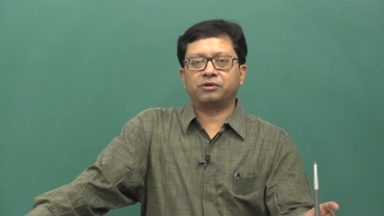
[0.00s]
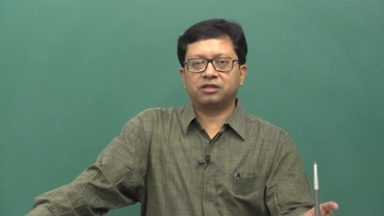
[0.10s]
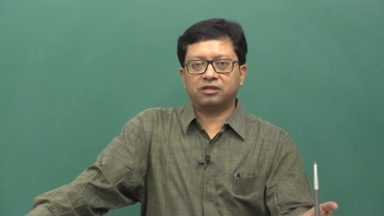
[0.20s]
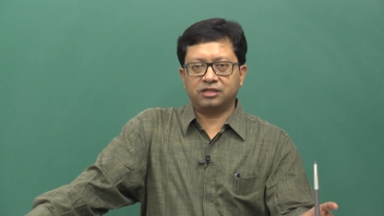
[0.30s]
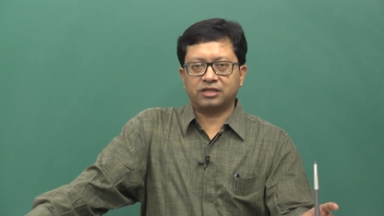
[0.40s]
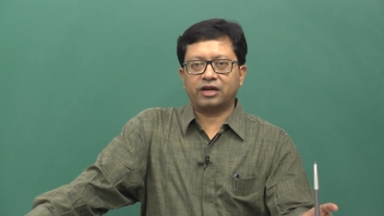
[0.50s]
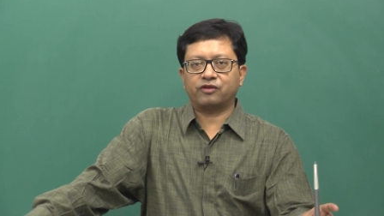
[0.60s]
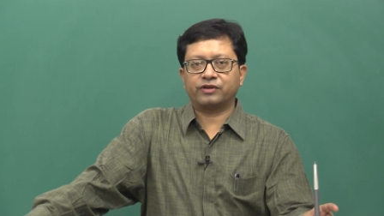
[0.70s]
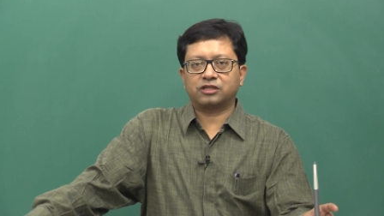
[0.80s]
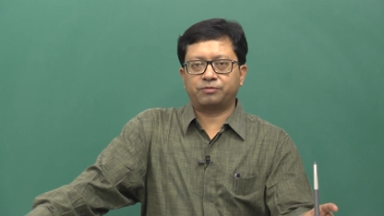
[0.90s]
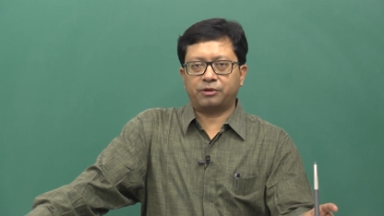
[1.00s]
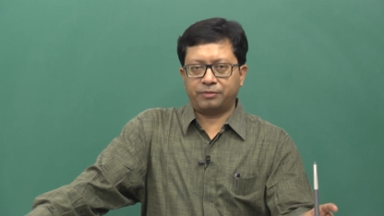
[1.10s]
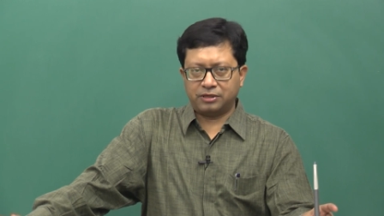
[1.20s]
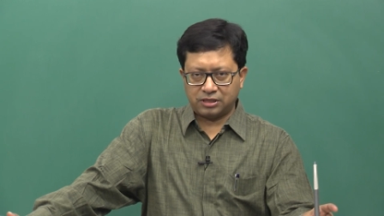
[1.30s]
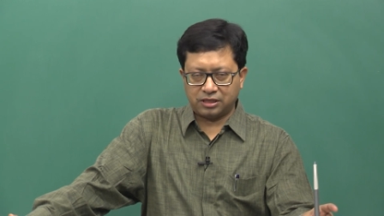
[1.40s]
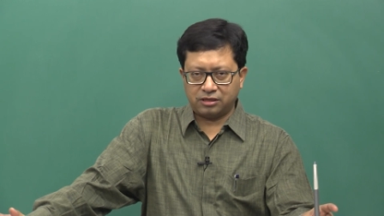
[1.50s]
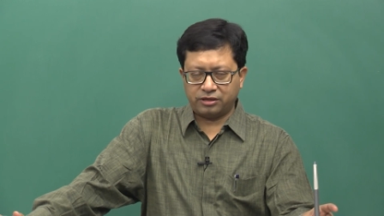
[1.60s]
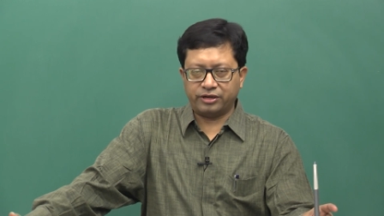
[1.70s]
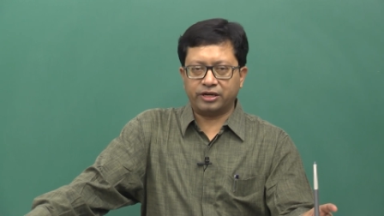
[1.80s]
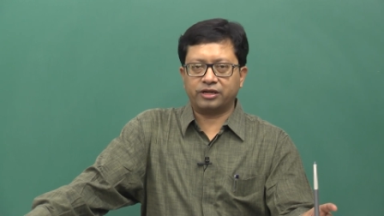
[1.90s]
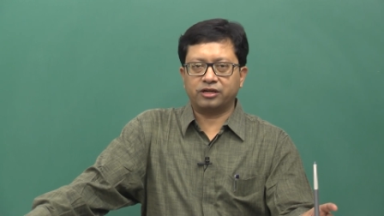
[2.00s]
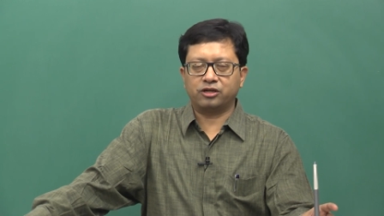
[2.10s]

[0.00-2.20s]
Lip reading: be the design of experiments and the related